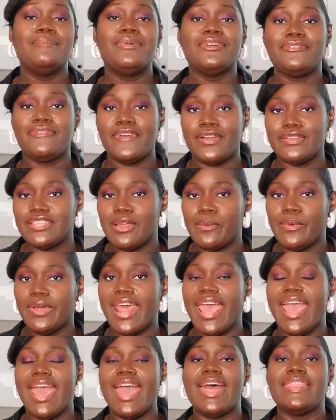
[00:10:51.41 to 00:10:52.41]
but first I want
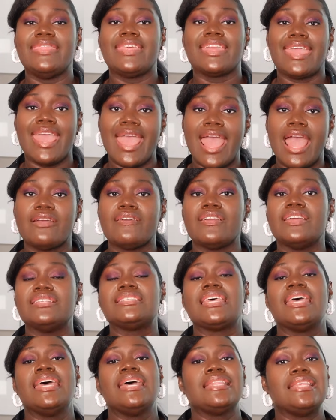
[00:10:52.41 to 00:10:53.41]
to add the
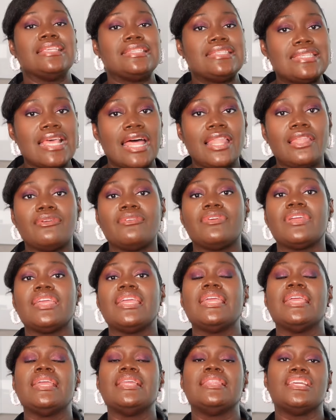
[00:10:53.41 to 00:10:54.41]
carrots, the
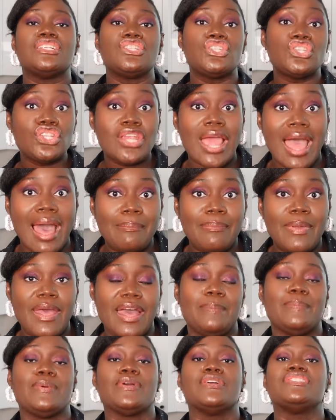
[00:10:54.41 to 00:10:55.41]
celery, the chopped
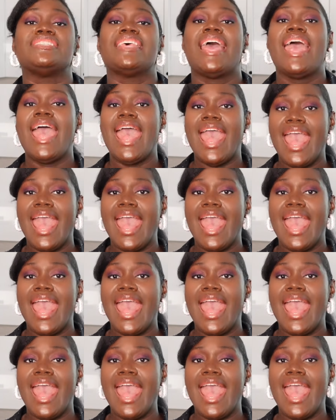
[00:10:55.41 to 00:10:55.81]
peppers,